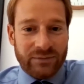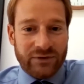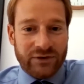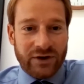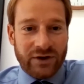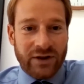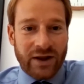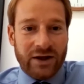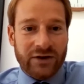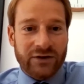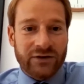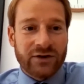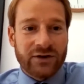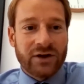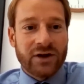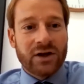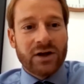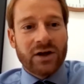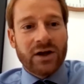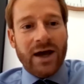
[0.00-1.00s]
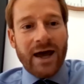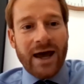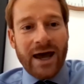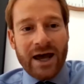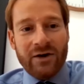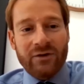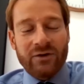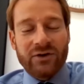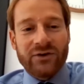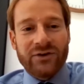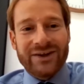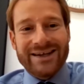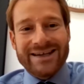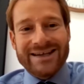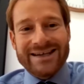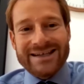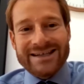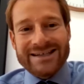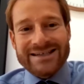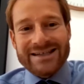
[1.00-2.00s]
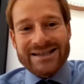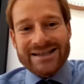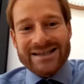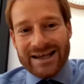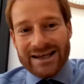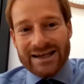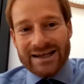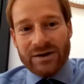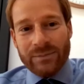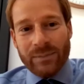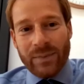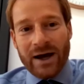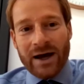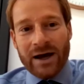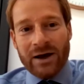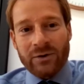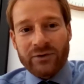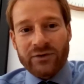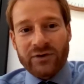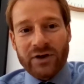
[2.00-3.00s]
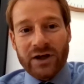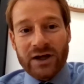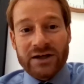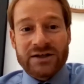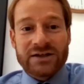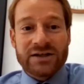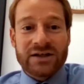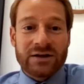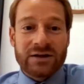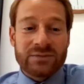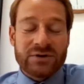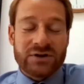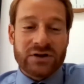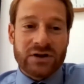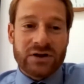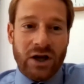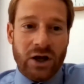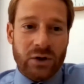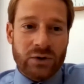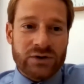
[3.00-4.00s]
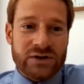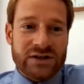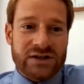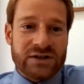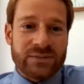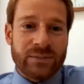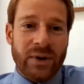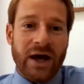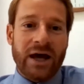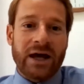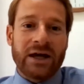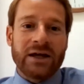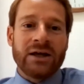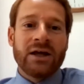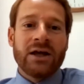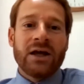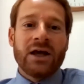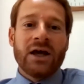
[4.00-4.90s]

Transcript: So that's areas that you need to think about in terms of the notice pay.